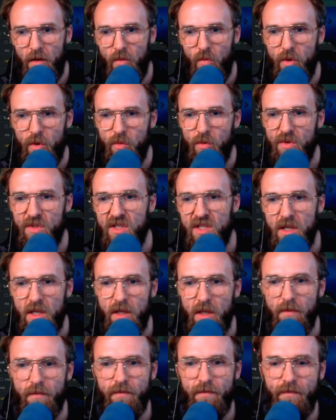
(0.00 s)
we will
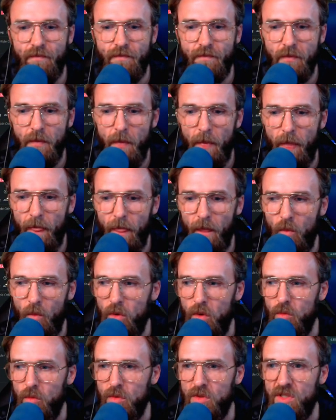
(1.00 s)
see.
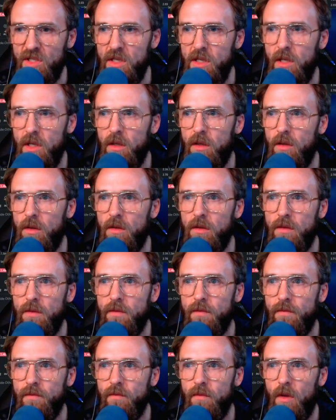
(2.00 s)
We will see.
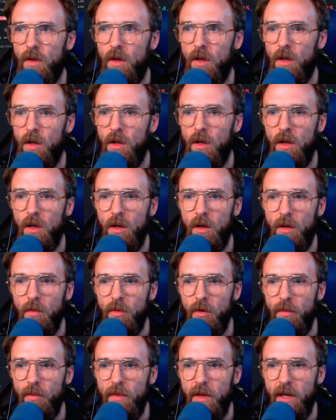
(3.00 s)

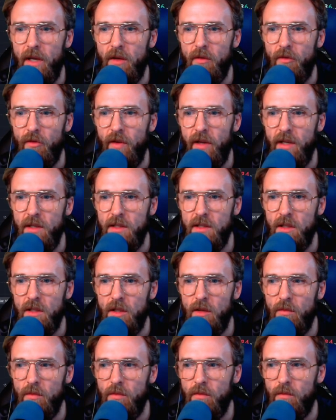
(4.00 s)
But man,
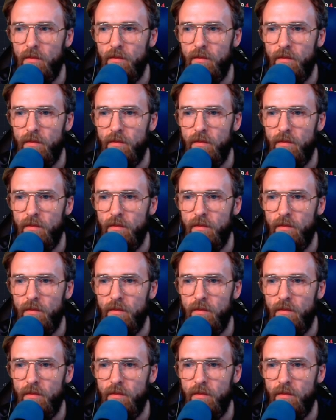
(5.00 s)
Phantom